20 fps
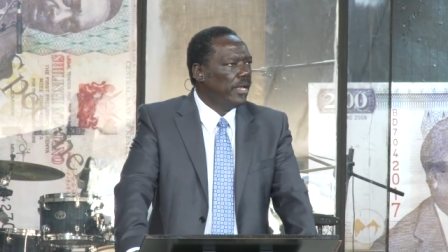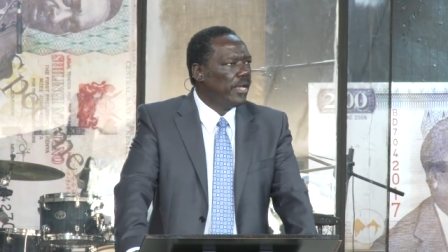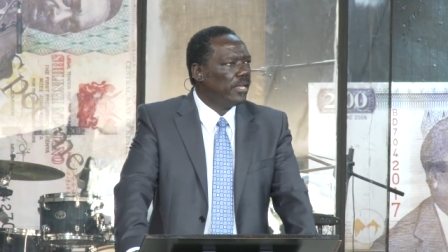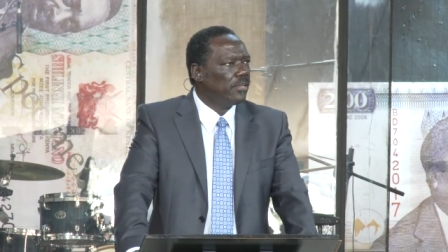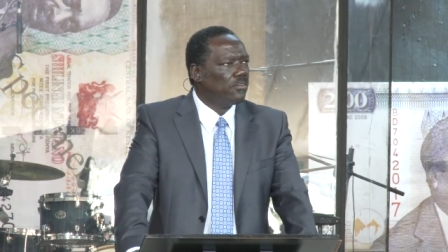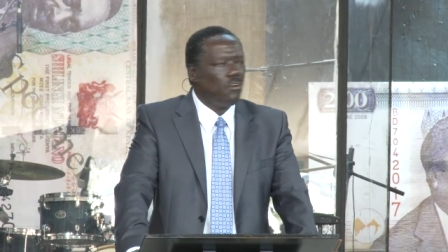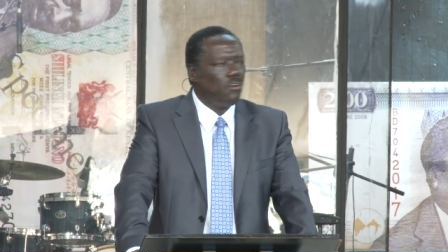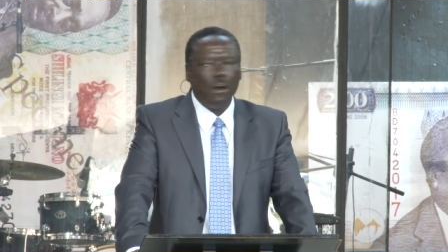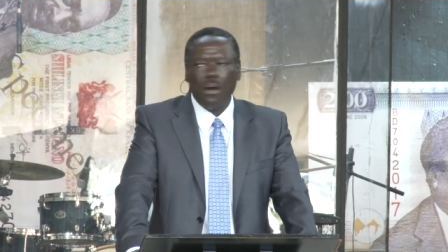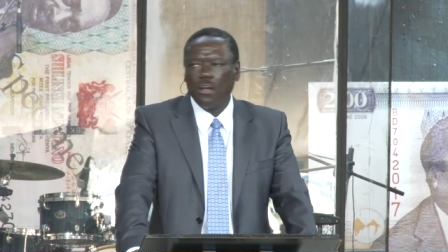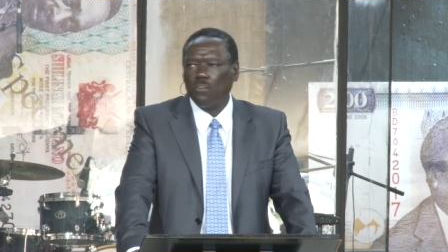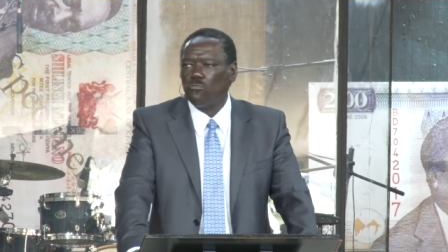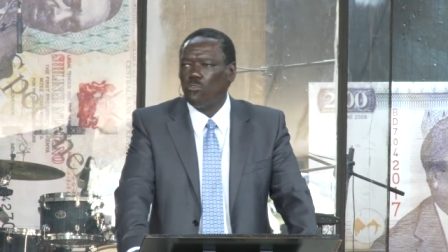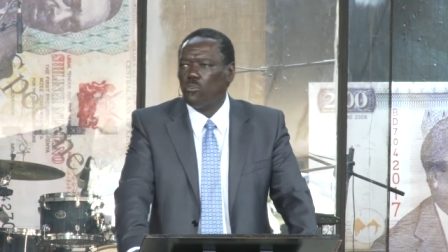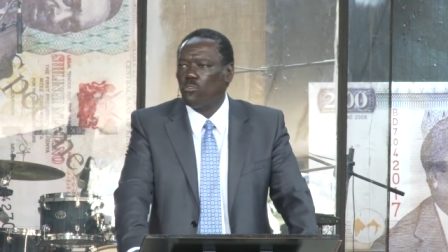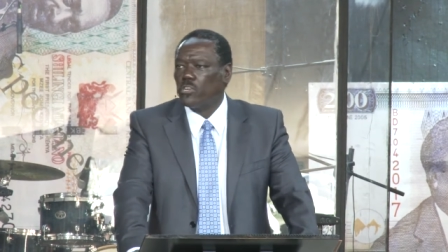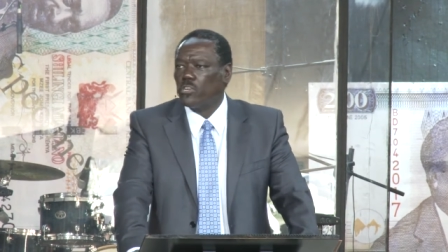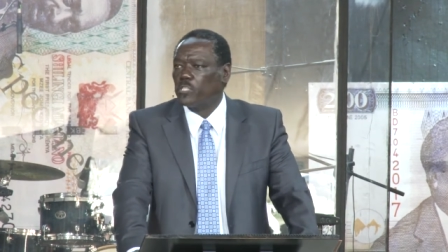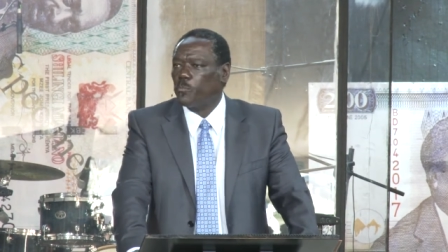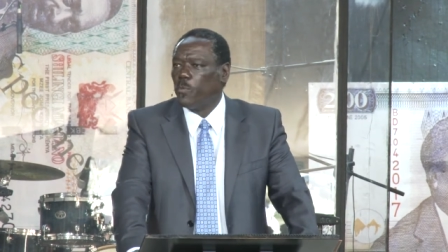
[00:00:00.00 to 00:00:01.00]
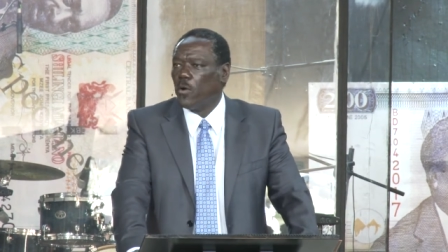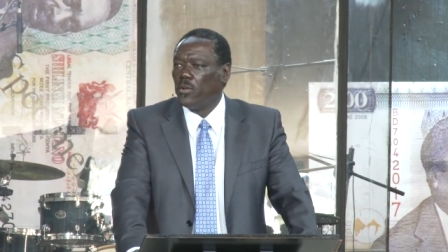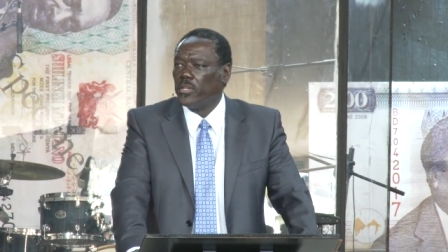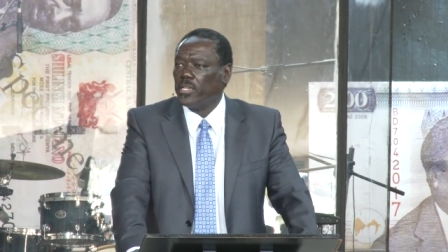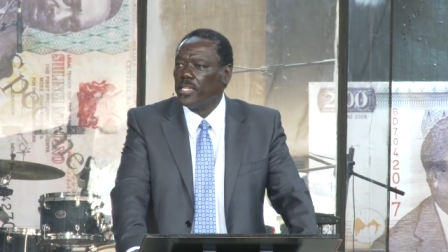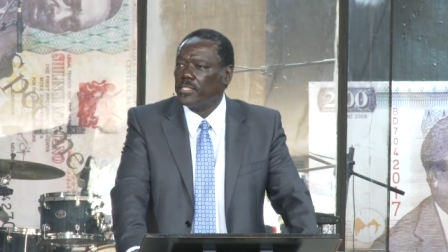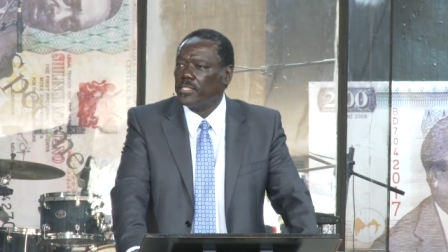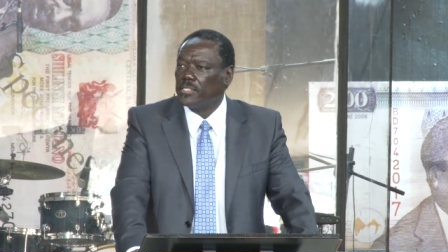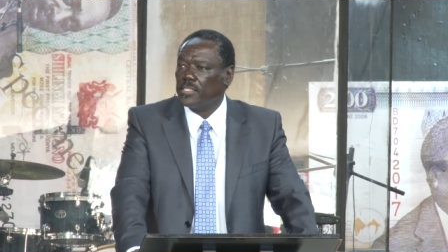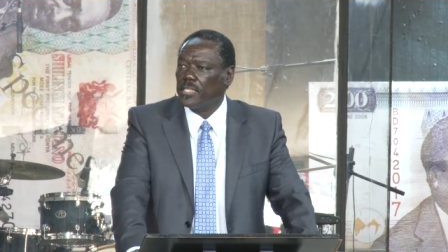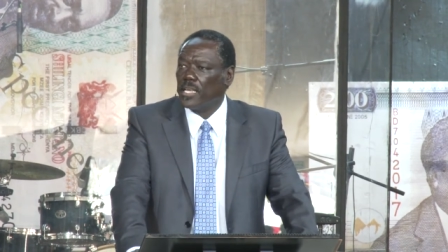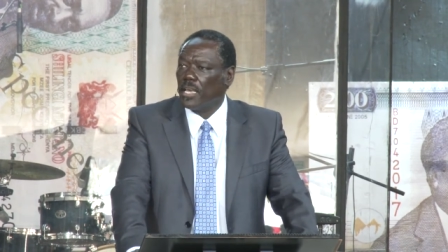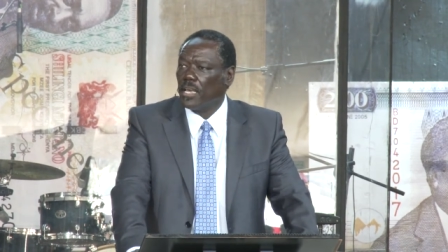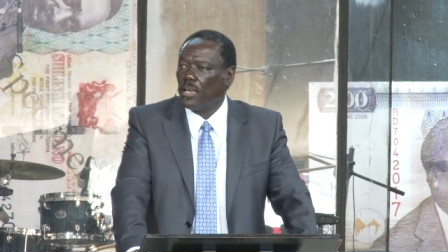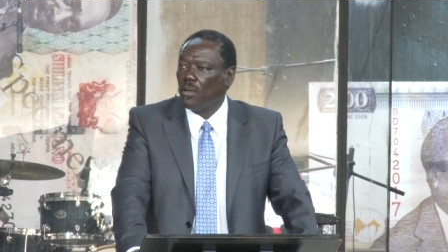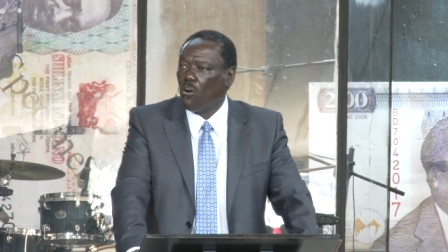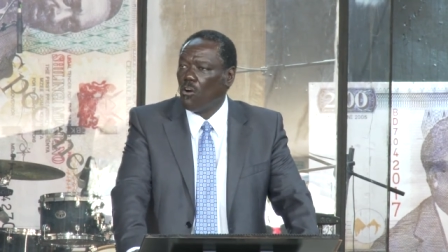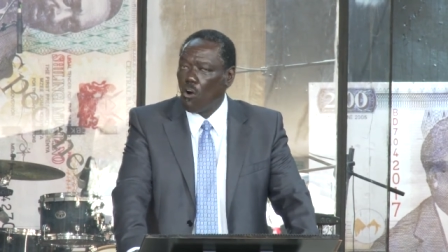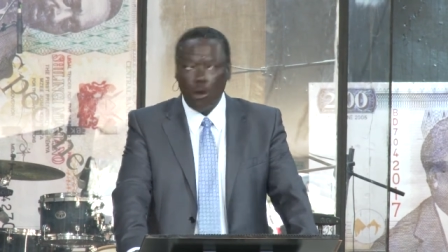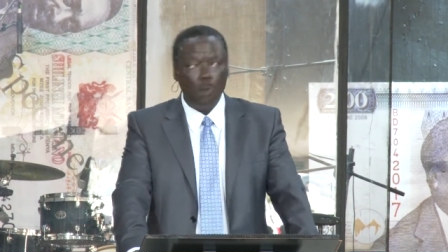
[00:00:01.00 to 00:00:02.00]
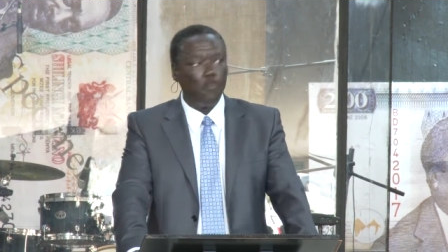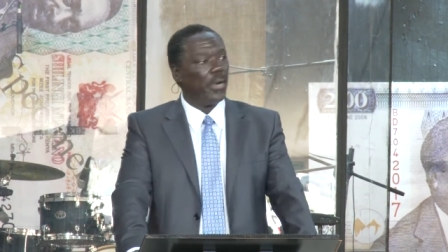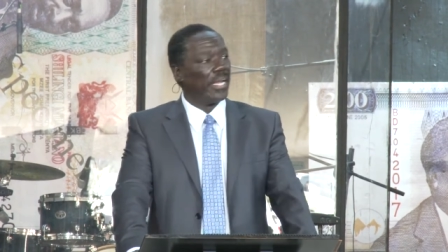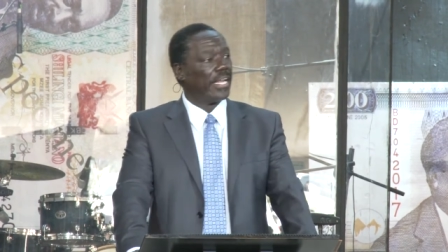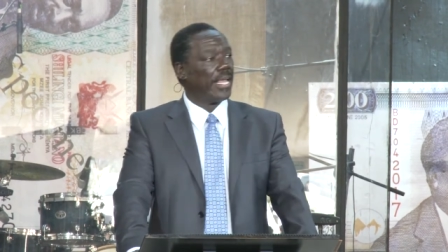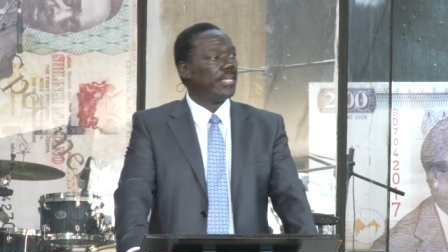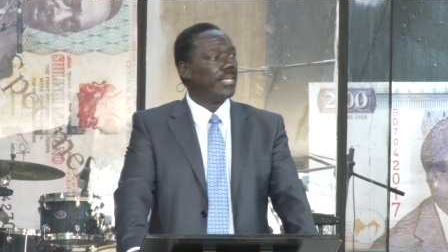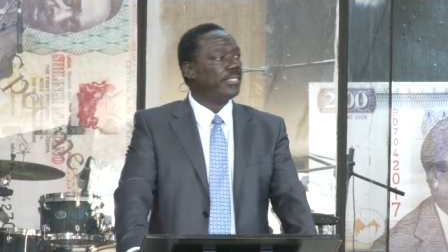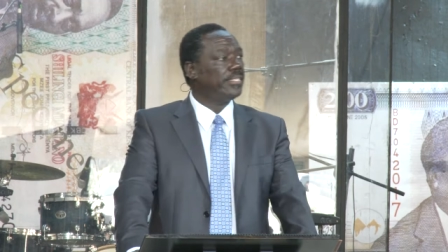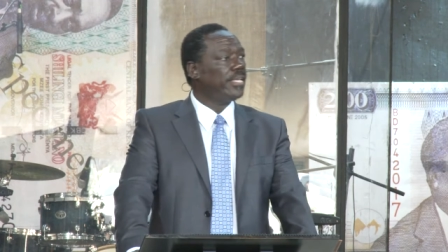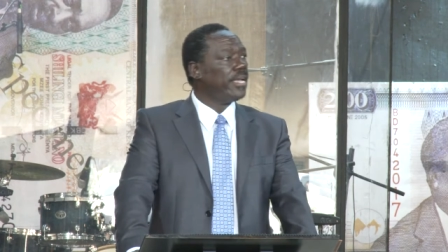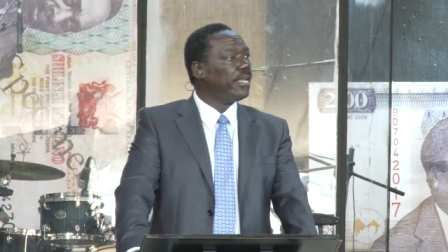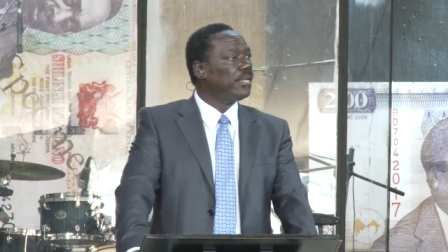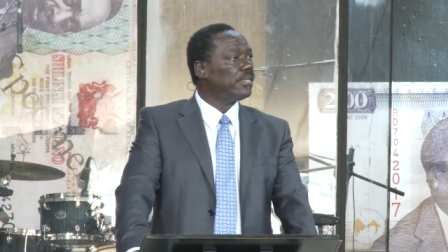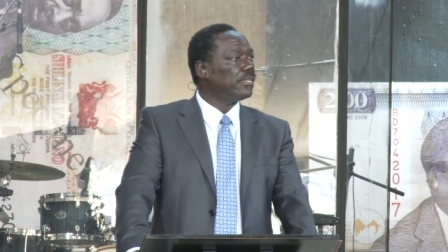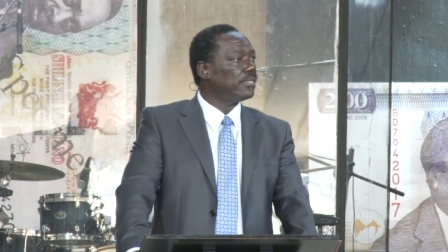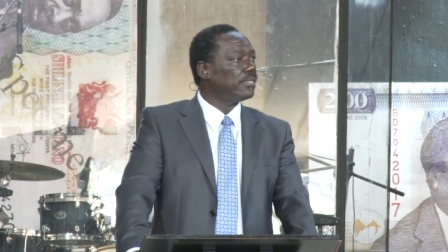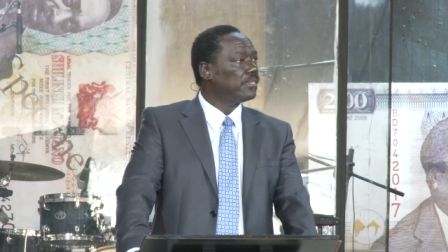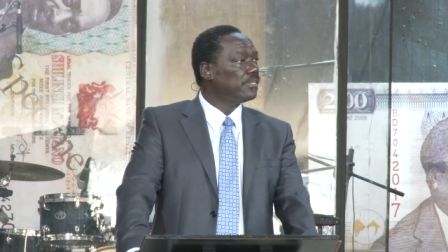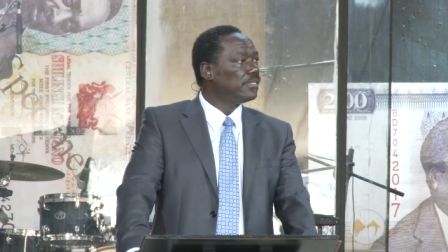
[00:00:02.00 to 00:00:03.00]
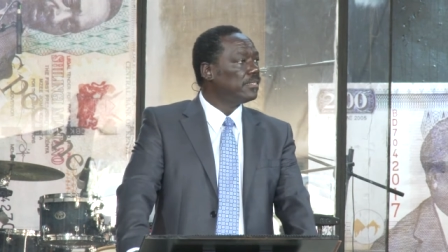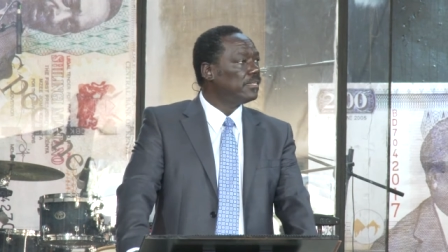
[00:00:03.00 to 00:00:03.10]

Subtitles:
And God will respond and say, "Oh, but I did."